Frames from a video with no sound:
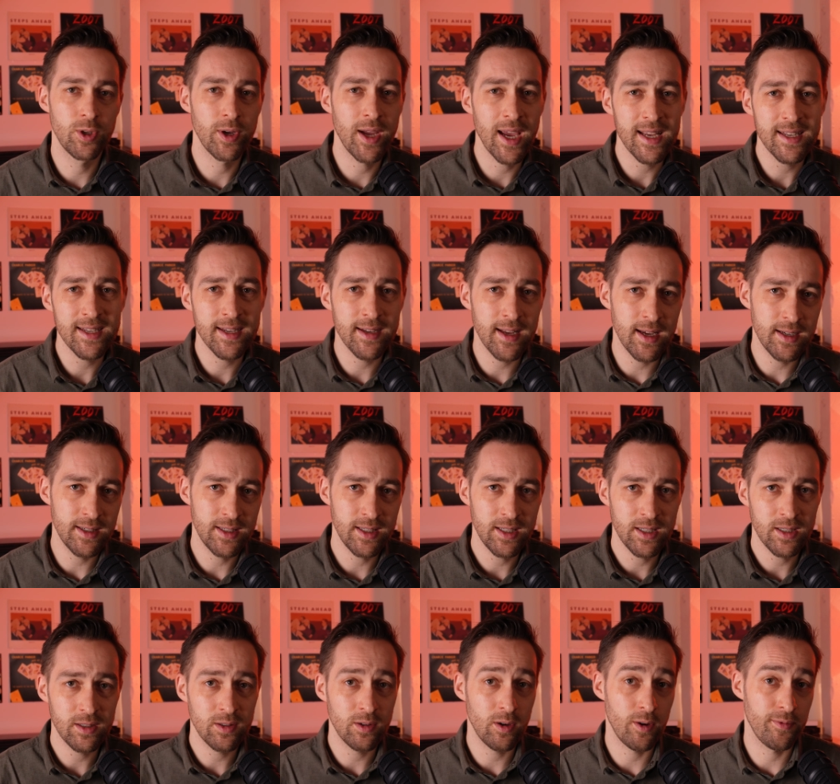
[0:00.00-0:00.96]
get an
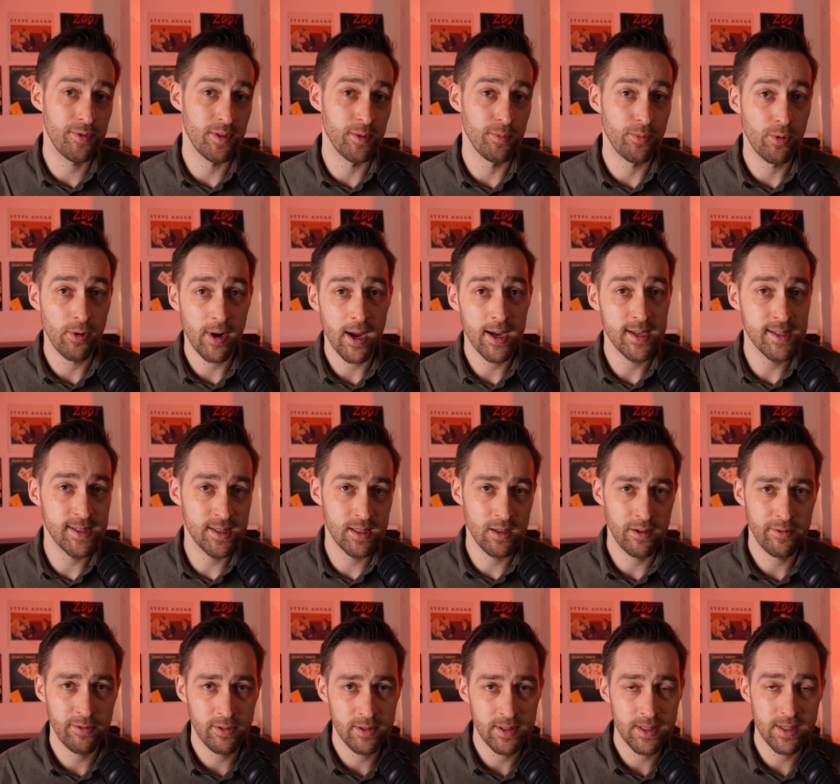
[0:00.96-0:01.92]
idea of the price
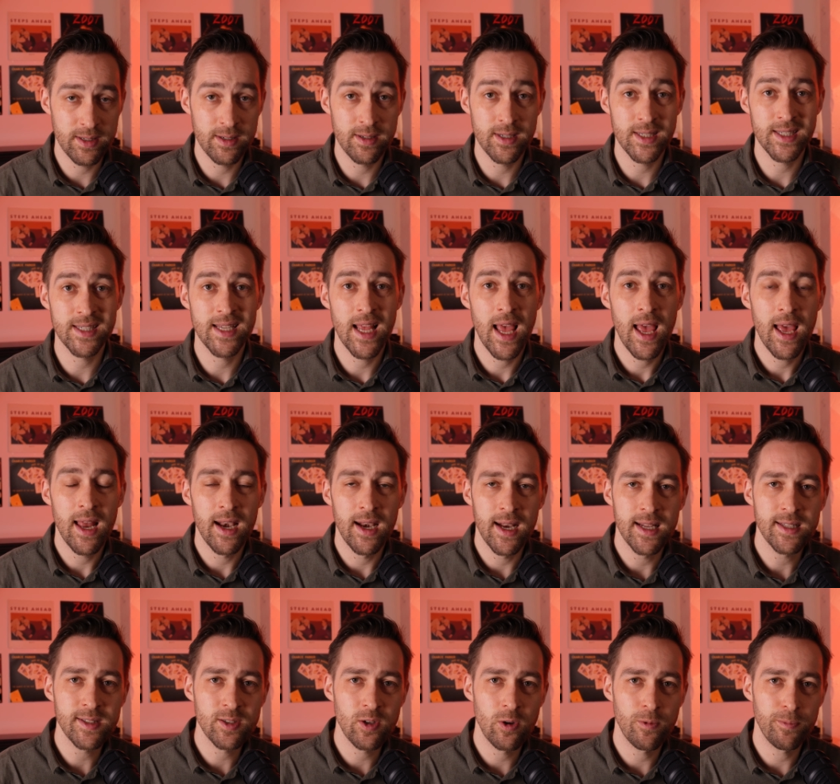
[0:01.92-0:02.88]
differences,
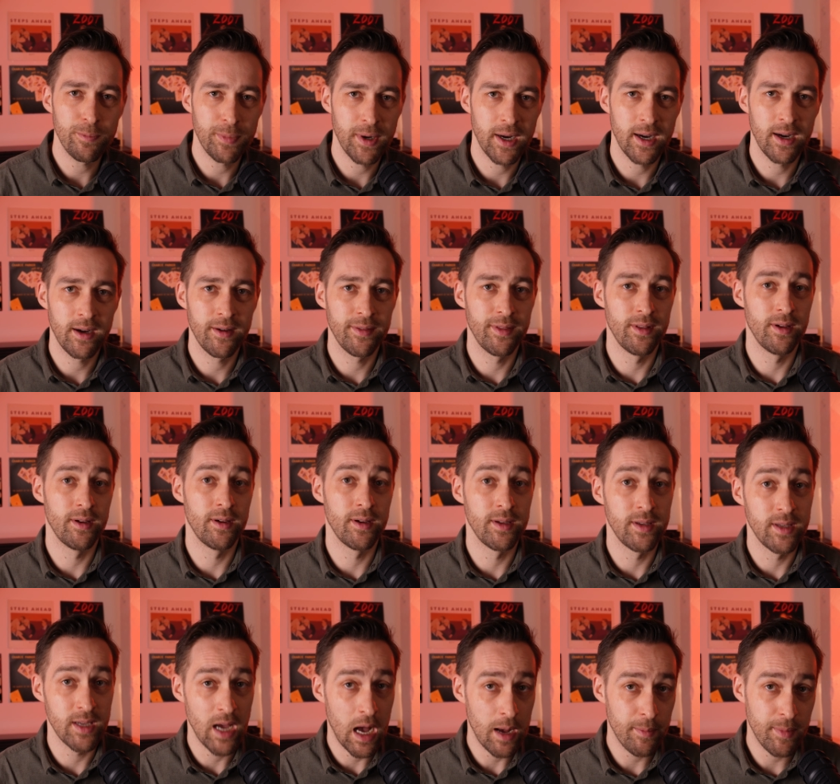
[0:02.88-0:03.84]
let's compare
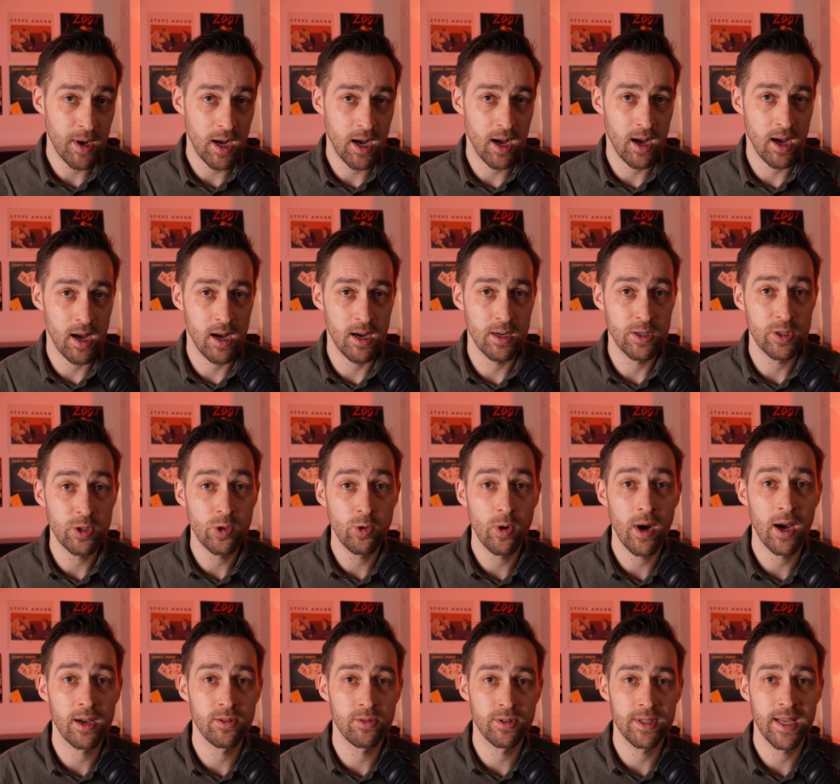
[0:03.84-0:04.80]
the Yamaha
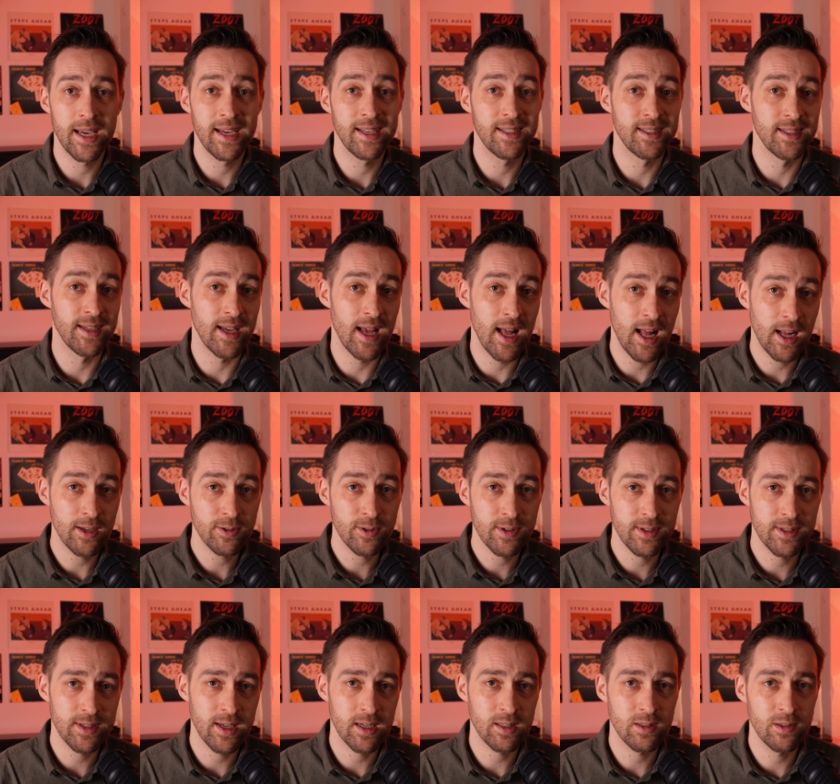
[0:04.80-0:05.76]
280 alto
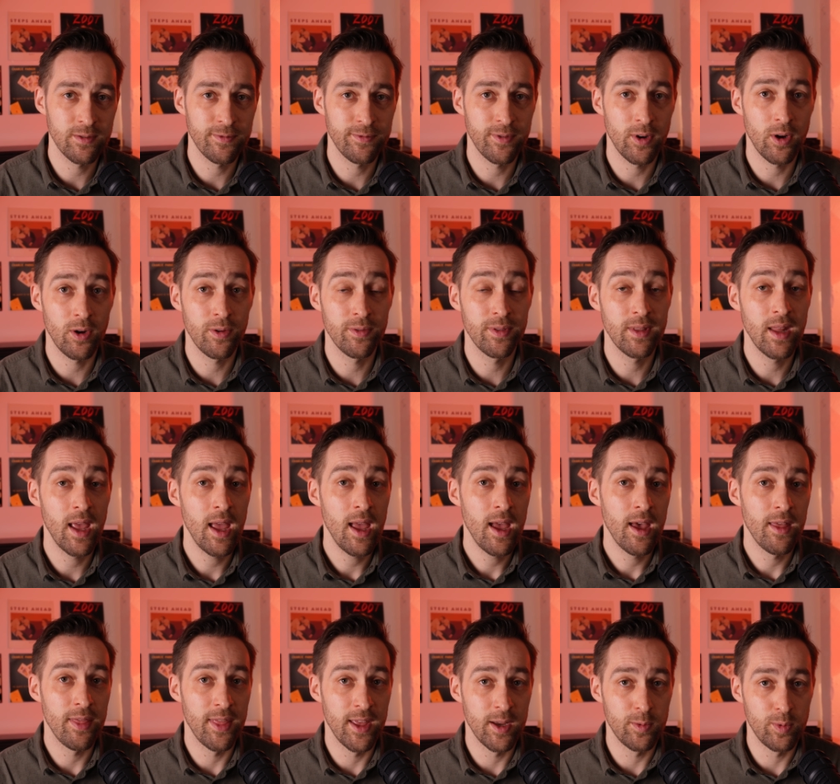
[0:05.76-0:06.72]
saxophone
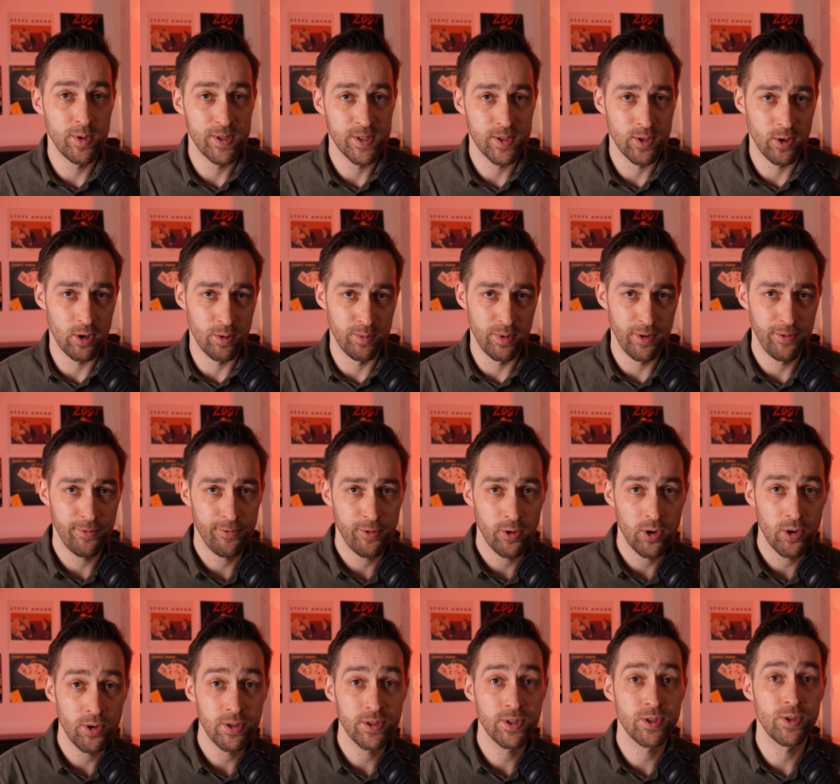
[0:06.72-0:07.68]
that we saw
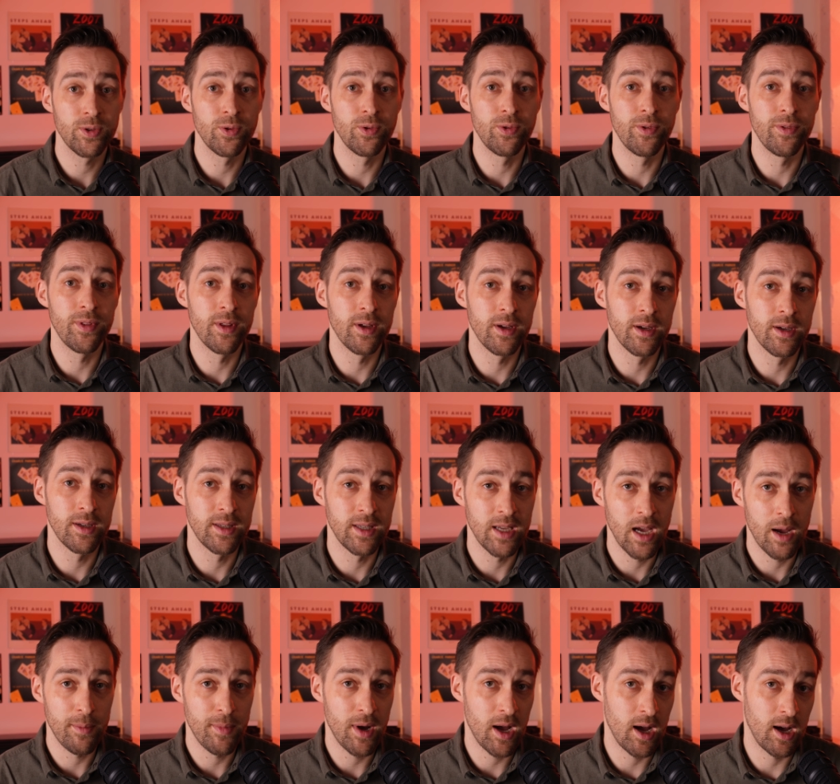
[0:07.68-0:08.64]
before to the
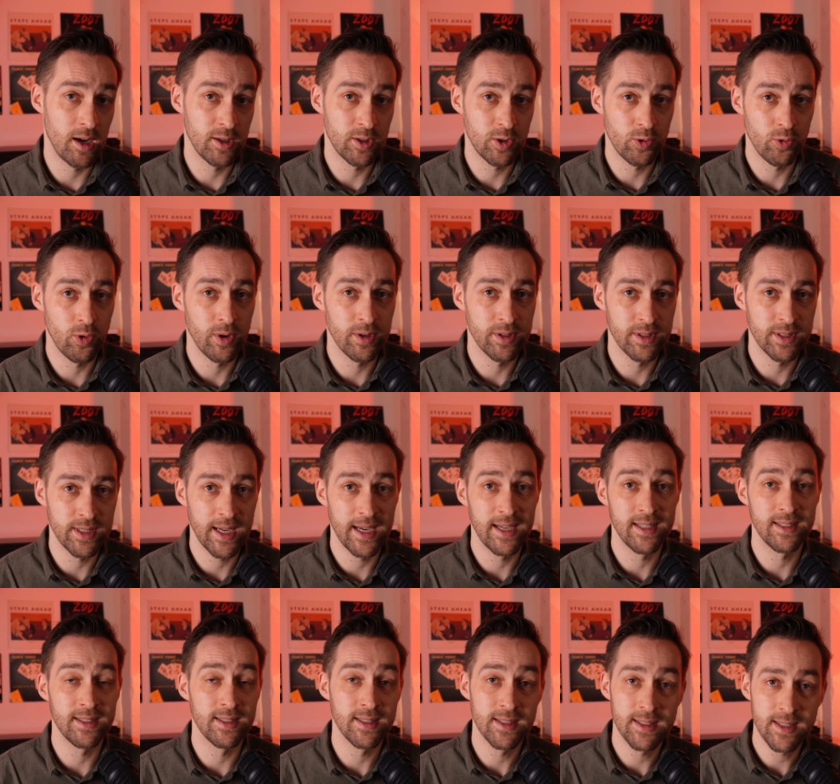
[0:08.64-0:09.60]
Yamaha
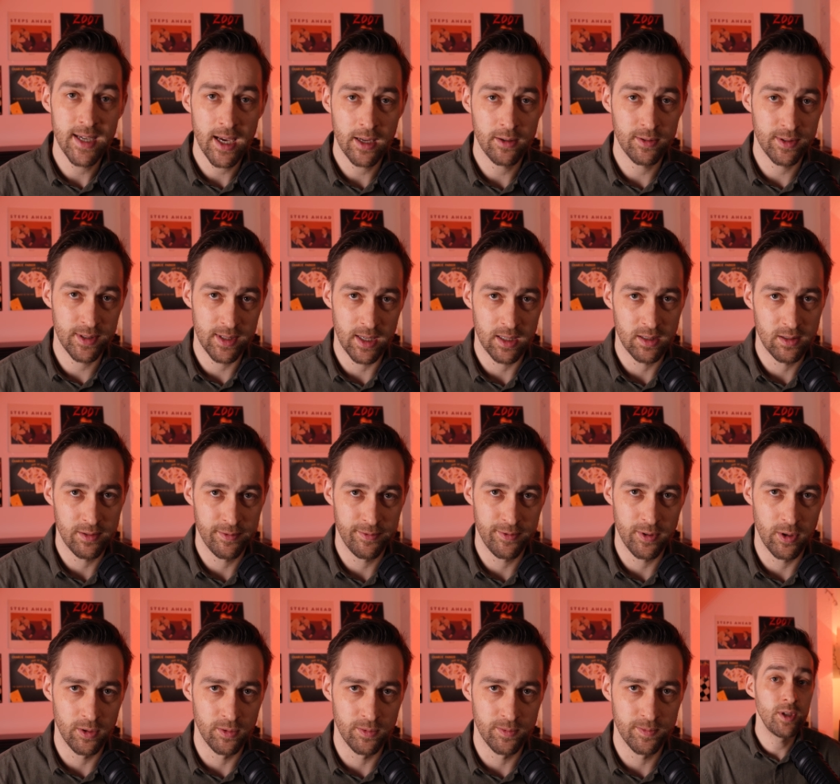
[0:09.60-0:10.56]
280 tenor
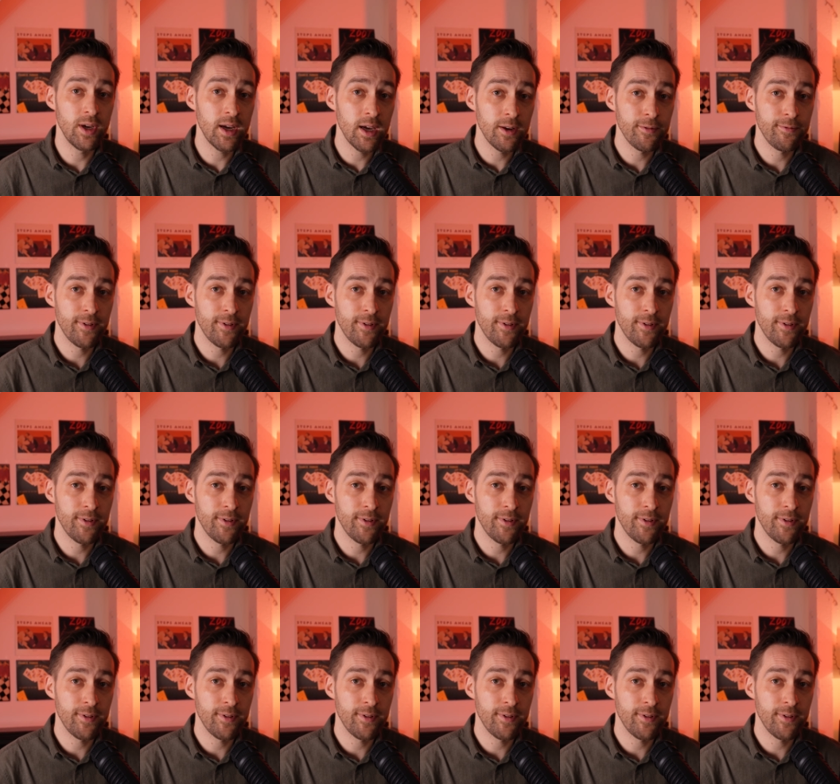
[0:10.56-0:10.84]
saxophone. You can